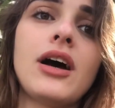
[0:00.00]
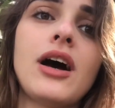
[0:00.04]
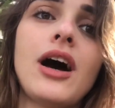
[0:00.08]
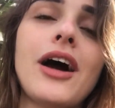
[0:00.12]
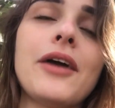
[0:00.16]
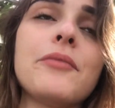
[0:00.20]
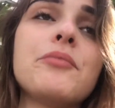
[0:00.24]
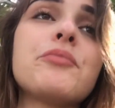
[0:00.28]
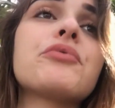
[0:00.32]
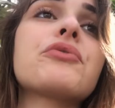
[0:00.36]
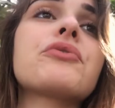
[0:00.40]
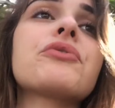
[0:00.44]
I
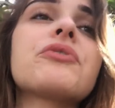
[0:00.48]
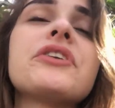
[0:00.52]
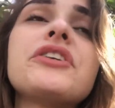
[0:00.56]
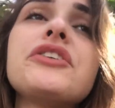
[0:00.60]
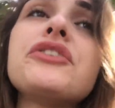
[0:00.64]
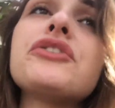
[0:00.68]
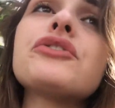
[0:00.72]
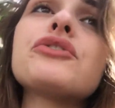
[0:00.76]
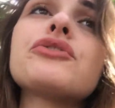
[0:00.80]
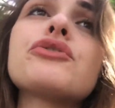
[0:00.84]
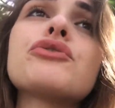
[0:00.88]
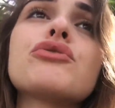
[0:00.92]

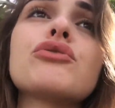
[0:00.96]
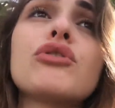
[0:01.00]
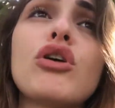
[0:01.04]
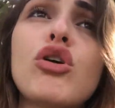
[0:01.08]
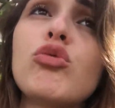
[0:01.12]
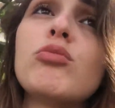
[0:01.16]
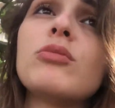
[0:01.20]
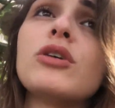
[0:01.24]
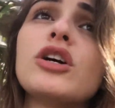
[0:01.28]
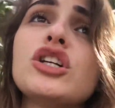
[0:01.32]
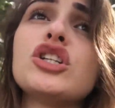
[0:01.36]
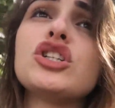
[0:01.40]
preached so
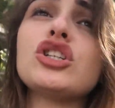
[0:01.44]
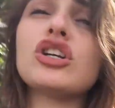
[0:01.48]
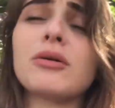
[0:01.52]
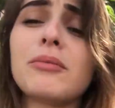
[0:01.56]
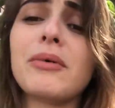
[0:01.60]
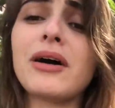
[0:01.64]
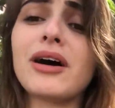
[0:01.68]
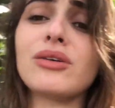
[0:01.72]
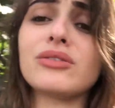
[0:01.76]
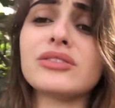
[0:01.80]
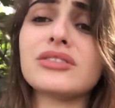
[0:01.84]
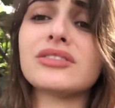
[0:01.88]
much
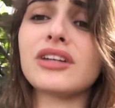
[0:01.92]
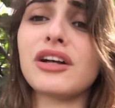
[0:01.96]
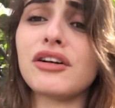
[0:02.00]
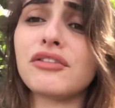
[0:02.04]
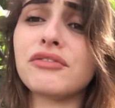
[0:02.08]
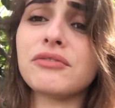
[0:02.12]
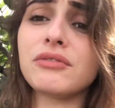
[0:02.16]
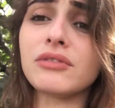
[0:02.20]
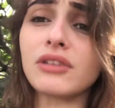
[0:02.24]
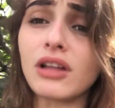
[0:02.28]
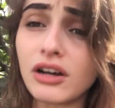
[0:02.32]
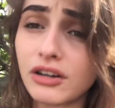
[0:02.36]
about
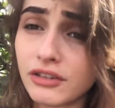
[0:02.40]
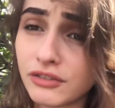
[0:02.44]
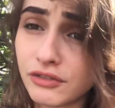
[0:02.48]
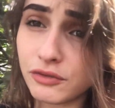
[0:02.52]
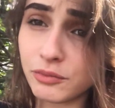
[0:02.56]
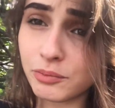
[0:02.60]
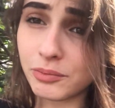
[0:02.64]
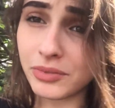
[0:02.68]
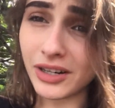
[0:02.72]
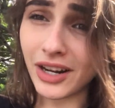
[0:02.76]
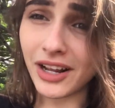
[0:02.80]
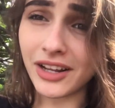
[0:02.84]
self-love,
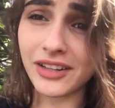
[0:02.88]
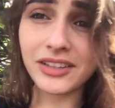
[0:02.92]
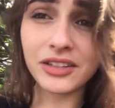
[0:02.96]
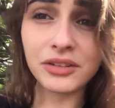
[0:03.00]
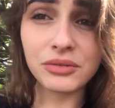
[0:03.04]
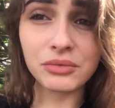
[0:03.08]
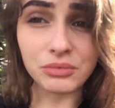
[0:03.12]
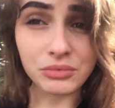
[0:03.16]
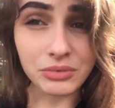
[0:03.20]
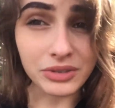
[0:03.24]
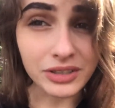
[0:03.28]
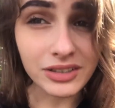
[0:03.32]
but I
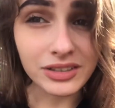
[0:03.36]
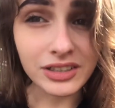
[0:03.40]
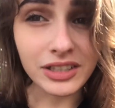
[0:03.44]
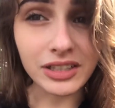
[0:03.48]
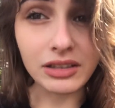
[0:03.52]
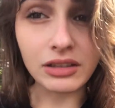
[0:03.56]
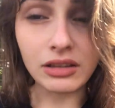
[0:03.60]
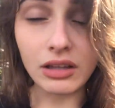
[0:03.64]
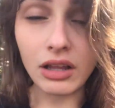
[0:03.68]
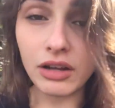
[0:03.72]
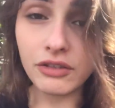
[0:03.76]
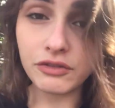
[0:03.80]
didn't really
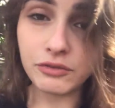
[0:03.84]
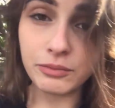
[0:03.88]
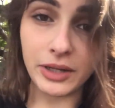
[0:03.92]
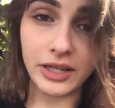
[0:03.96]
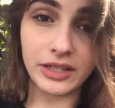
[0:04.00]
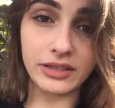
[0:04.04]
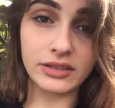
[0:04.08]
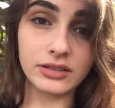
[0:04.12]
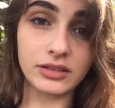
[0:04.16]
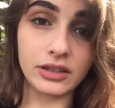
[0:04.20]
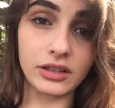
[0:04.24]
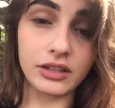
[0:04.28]
love
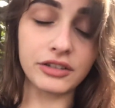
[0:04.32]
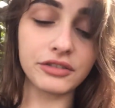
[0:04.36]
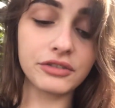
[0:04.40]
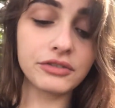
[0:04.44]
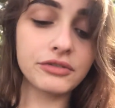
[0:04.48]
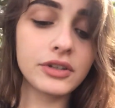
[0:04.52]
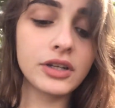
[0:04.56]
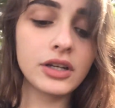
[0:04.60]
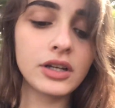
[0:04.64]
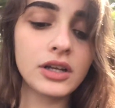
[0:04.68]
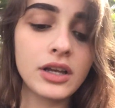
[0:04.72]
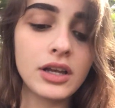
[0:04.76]
myself
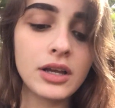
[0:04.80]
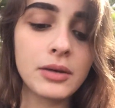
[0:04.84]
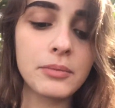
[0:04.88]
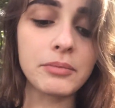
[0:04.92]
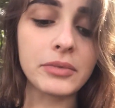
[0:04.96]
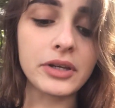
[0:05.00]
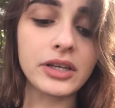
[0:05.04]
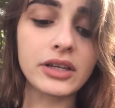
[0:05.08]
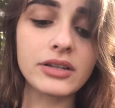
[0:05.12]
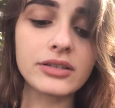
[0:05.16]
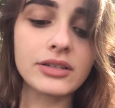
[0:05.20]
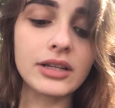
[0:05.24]

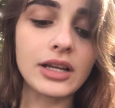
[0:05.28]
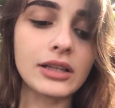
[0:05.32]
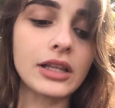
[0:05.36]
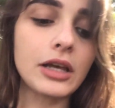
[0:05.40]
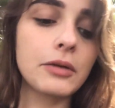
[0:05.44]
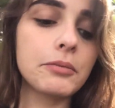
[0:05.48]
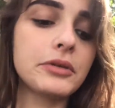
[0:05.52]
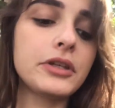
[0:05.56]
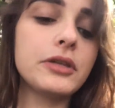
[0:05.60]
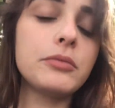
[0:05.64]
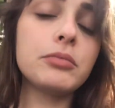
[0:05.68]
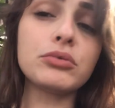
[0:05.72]
because I
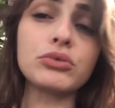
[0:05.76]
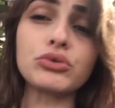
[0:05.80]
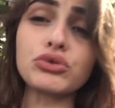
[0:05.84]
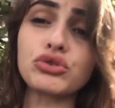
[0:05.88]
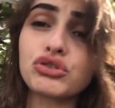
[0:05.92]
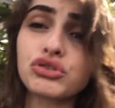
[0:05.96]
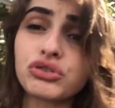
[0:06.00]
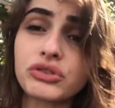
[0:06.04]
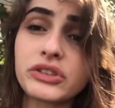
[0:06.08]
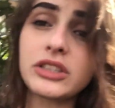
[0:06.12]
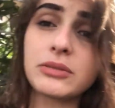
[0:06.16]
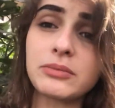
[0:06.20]
let people
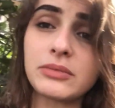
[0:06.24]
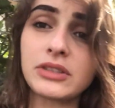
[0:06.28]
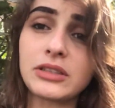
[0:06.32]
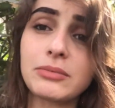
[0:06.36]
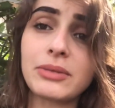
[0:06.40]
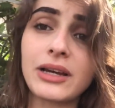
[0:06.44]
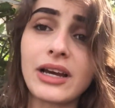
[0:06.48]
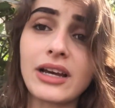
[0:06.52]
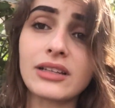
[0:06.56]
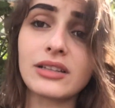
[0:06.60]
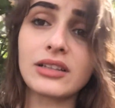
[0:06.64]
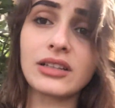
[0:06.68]
treat me
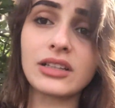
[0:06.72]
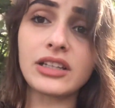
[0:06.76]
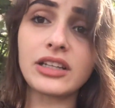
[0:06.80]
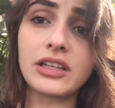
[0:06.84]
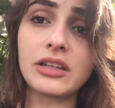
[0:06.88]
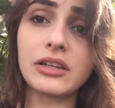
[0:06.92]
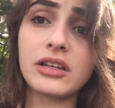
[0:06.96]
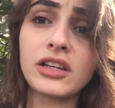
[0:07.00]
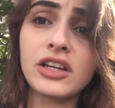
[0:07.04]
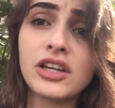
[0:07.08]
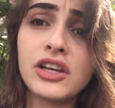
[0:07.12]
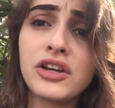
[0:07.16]

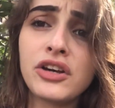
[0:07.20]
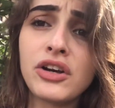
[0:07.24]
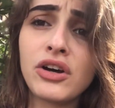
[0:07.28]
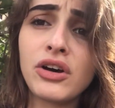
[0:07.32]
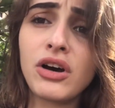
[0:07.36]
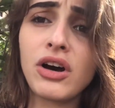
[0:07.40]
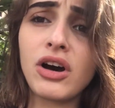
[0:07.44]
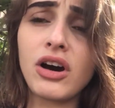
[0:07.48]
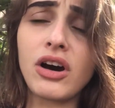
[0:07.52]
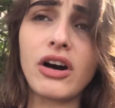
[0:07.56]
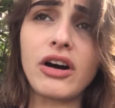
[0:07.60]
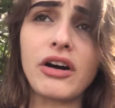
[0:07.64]
badly,
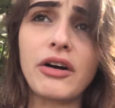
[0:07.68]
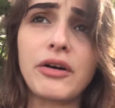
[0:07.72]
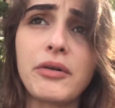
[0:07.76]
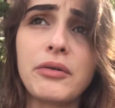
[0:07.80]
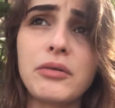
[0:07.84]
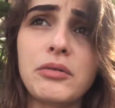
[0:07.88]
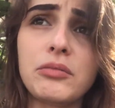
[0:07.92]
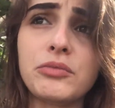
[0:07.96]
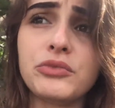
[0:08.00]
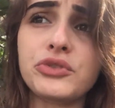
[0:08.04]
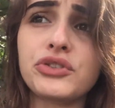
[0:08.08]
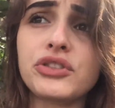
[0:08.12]

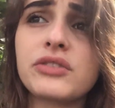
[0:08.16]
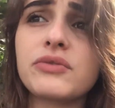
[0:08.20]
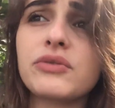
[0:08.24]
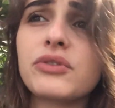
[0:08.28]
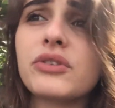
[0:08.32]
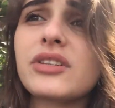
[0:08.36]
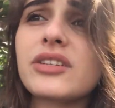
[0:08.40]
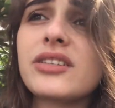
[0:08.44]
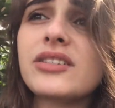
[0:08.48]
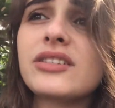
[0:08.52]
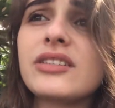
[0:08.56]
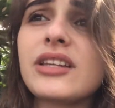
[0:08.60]
just for
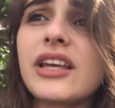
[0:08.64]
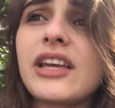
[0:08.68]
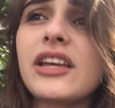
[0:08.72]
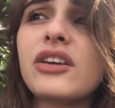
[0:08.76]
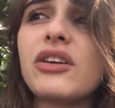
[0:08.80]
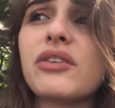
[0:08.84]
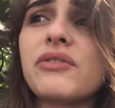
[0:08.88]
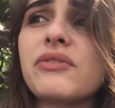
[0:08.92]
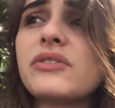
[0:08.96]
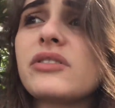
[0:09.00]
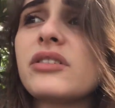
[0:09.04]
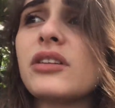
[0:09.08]
the sake
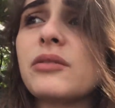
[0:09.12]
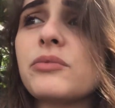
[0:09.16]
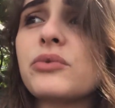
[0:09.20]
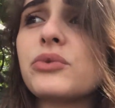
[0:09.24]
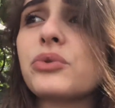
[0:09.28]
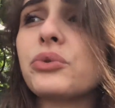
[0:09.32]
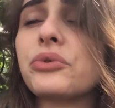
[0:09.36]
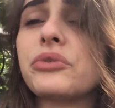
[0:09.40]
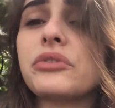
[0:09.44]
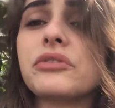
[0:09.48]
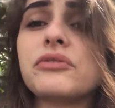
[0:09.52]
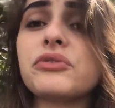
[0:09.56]
of some
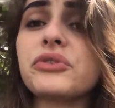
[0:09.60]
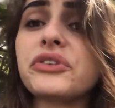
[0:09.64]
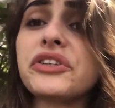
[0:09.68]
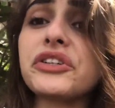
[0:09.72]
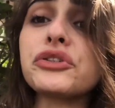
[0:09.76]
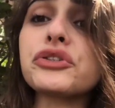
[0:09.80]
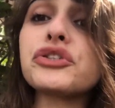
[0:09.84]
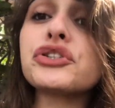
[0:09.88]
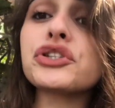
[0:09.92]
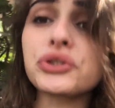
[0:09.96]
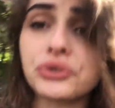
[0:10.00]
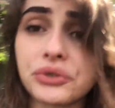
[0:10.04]
sort of
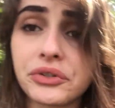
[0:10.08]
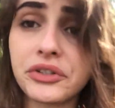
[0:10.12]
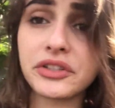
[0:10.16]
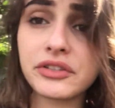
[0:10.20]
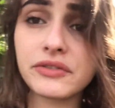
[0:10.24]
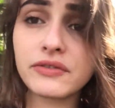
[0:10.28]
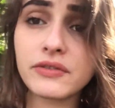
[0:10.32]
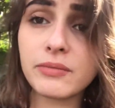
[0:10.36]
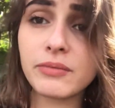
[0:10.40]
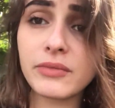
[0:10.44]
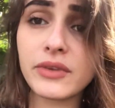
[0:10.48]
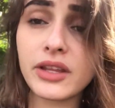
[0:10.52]
reassurance
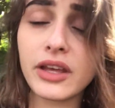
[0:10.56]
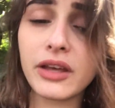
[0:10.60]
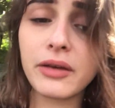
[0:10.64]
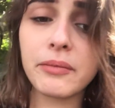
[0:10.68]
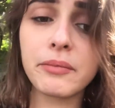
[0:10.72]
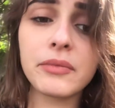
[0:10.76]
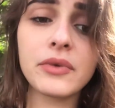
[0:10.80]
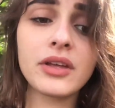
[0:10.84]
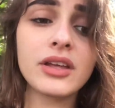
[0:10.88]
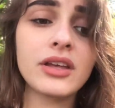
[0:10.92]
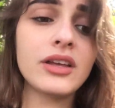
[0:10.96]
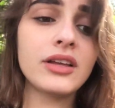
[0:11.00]
from
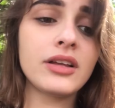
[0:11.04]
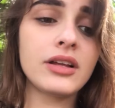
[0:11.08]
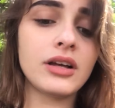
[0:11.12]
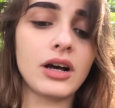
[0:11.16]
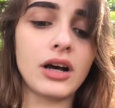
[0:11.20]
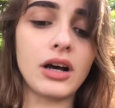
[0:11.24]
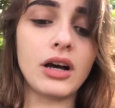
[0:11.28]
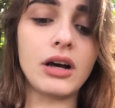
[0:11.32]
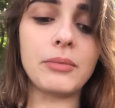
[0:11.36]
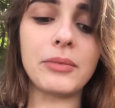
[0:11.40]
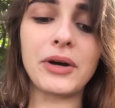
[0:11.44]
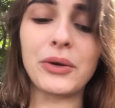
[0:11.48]
them.
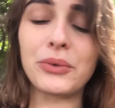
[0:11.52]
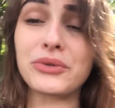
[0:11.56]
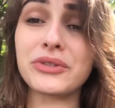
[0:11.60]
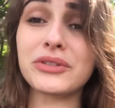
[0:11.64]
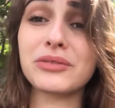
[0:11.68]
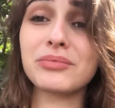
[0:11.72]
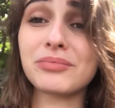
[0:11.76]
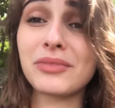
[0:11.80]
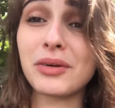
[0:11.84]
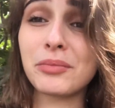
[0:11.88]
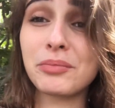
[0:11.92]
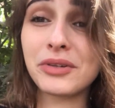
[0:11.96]
I
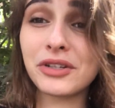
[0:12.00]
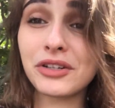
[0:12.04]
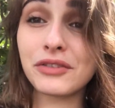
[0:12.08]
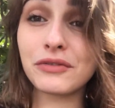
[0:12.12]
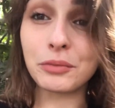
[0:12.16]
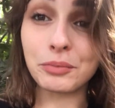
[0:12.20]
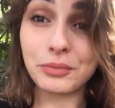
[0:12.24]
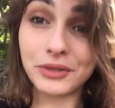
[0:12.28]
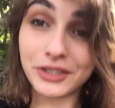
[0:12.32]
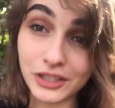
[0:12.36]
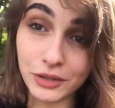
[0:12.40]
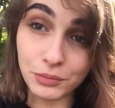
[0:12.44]
was a bit of a
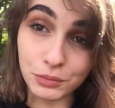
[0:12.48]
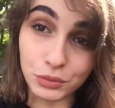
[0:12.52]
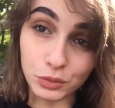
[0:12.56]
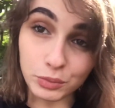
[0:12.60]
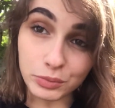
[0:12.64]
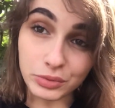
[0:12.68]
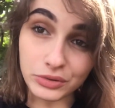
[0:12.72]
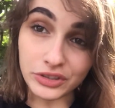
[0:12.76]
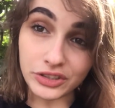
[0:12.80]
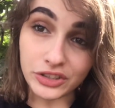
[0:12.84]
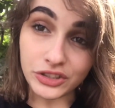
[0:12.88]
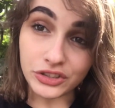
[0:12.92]
people
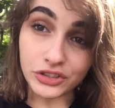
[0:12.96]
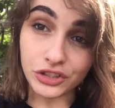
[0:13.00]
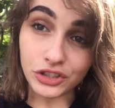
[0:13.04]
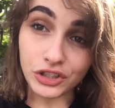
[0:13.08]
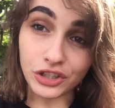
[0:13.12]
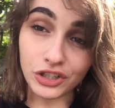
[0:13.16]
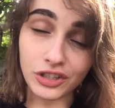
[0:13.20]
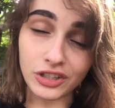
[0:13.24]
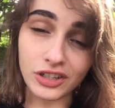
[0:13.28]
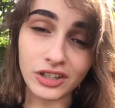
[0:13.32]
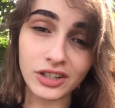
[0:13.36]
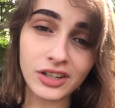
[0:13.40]

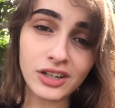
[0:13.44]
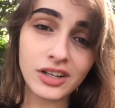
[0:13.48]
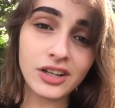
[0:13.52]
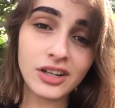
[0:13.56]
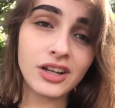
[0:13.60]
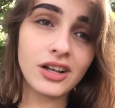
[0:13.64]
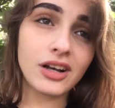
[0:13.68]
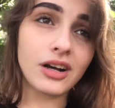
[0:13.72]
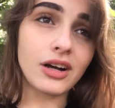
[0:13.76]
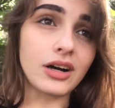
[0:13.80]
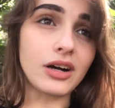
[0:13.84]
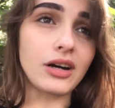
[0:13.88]
pleaser.
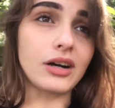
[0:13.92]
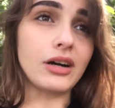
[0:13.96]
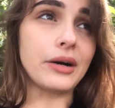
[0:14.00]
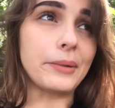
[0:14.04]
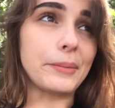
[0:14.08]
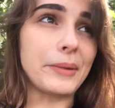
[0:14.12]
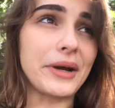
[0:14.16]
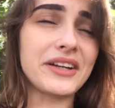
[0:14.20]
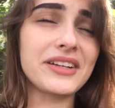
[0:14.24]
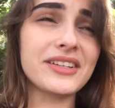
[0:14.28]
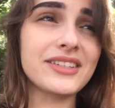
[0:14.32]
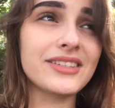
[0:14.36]

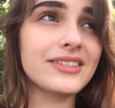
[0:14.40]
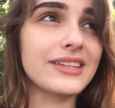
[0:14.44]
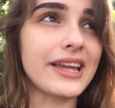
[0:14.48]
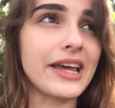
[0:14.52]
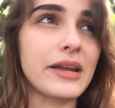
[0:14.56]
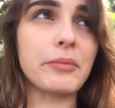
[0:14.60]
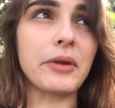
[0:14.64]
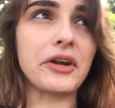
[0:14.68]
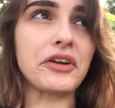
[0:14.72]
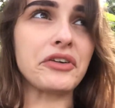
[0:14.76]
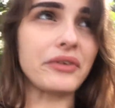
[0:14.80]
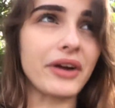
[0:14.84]
I didn't stand
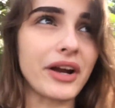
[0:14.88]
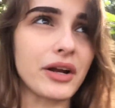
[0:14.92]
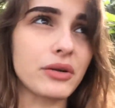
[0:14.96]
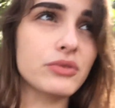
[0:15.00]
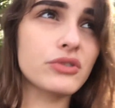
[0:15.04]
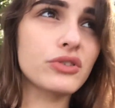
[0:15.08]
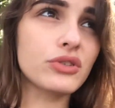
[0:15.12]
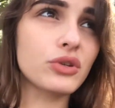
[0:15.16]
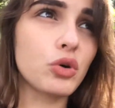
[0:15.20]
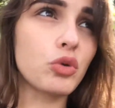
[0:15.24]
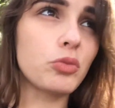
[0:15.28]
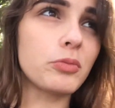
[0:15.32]
my ground
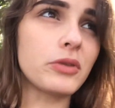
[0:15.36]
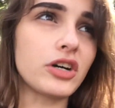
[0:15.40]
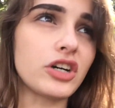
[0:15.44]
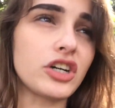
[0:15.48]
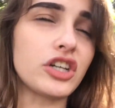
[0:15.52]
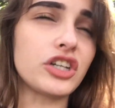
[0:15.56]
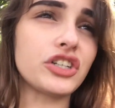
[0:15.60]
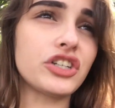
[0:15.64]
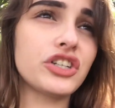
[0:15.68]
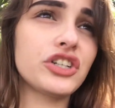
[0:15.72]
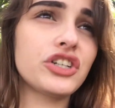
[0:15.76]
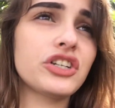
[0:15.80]
so
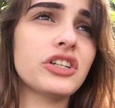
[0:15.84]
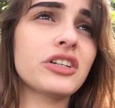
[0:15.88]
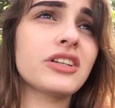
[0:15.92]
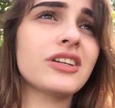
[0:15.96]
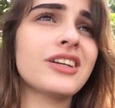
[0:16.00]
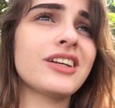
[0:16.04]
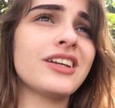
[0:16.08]
much.